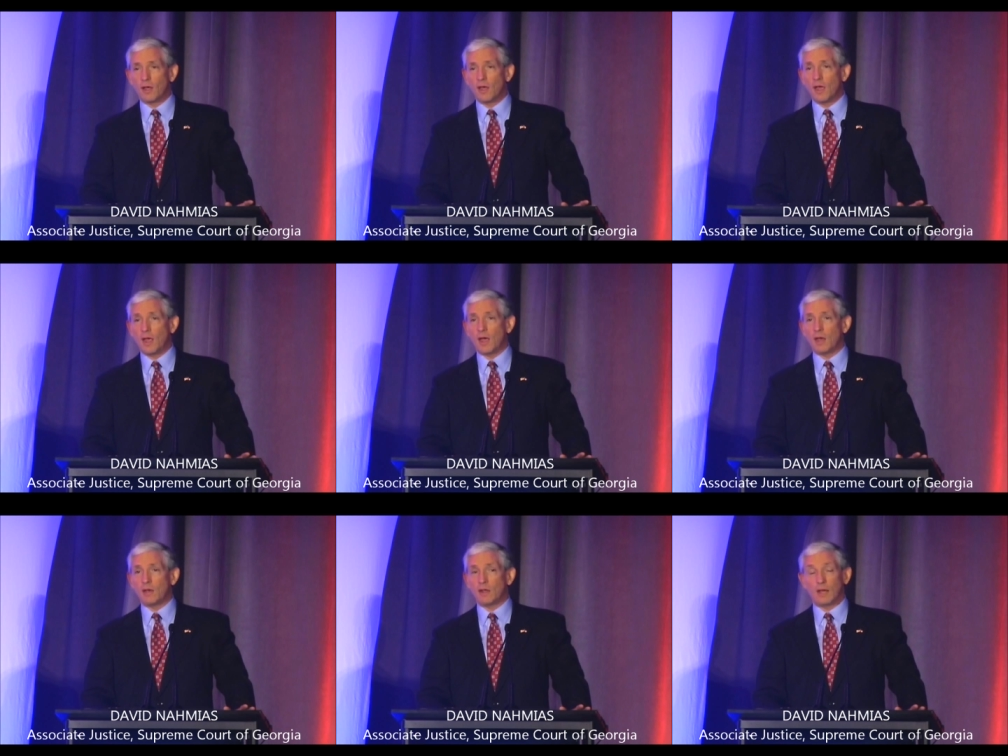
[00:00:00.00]

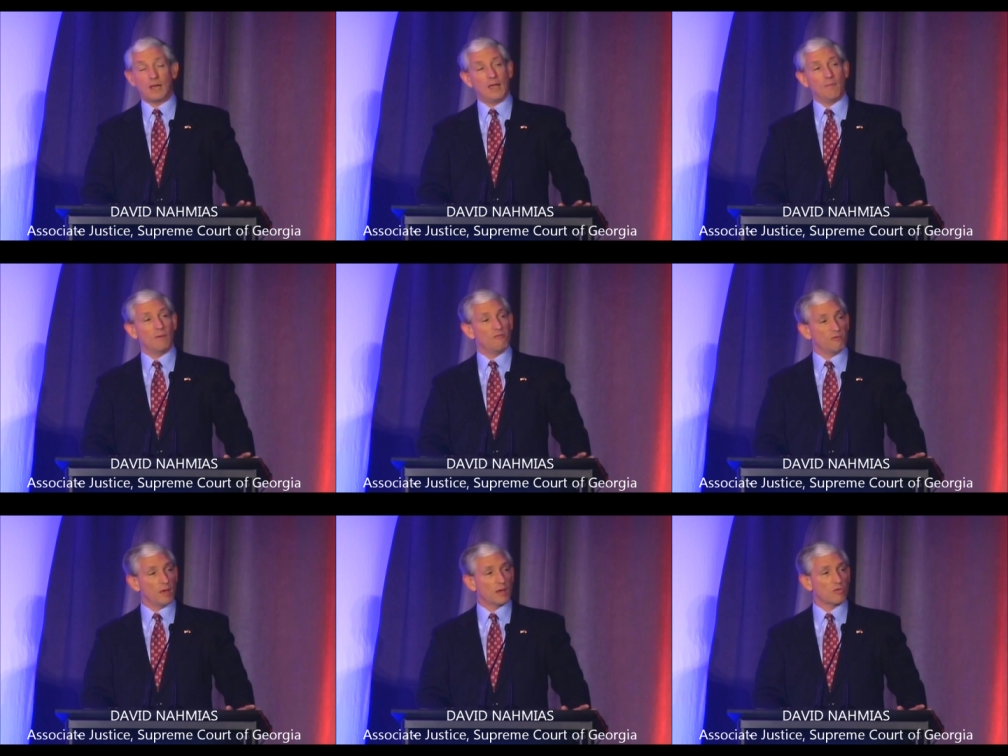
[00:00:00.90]
and it can't be
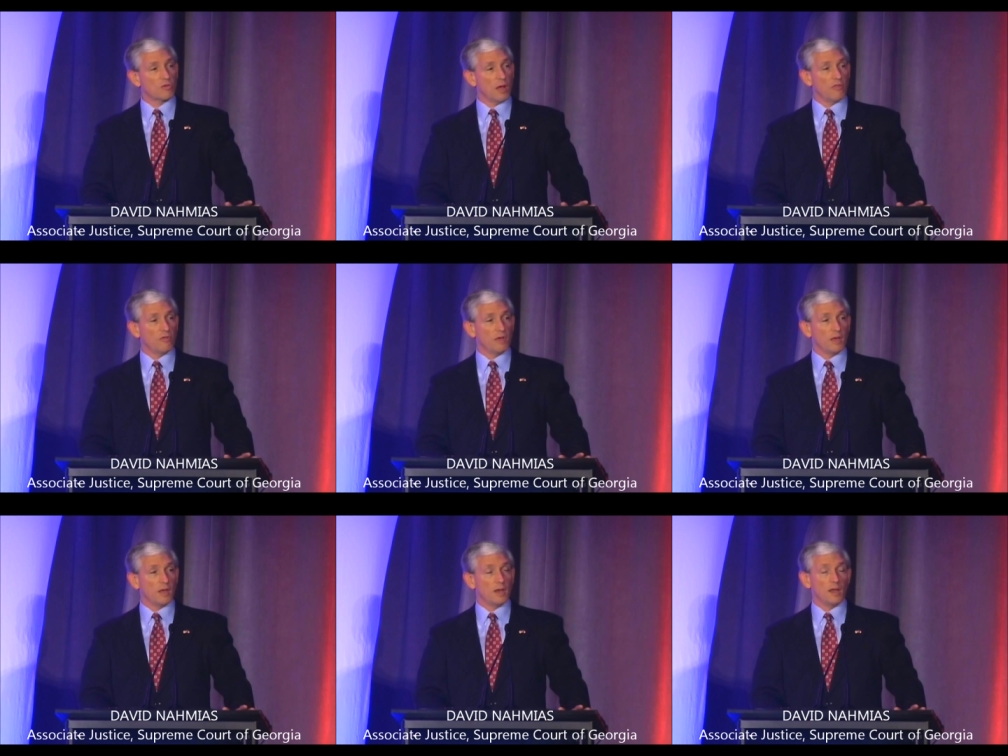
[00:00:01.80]
fixed other
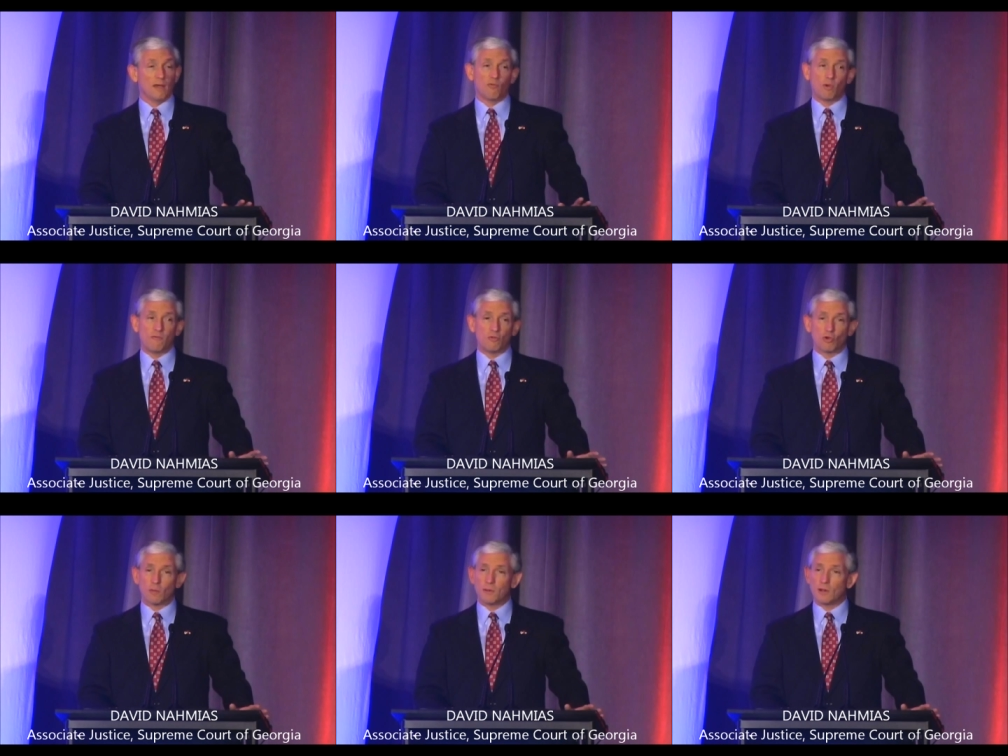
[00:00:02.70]
than if we've
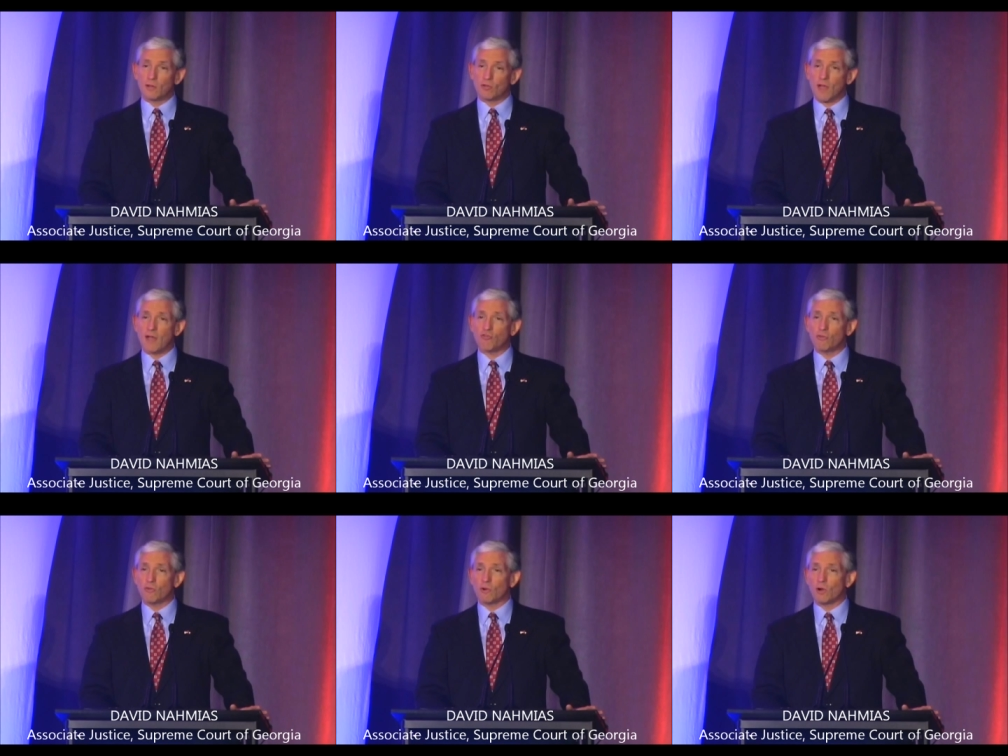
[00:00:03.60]
interpreted a statute
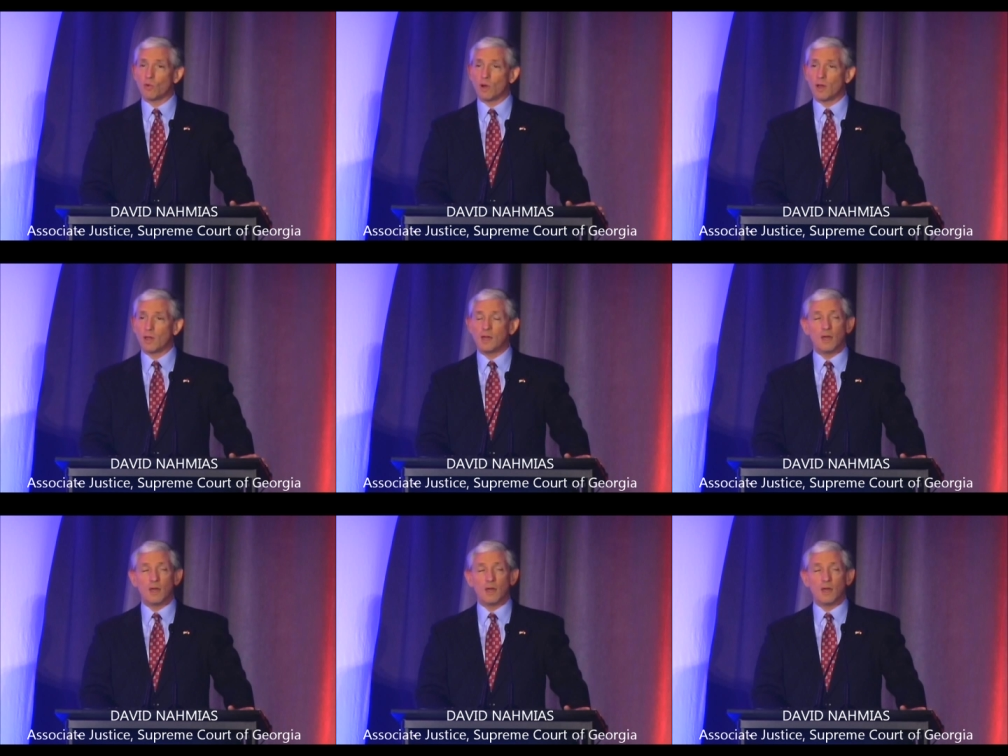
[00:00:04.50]
the wrong way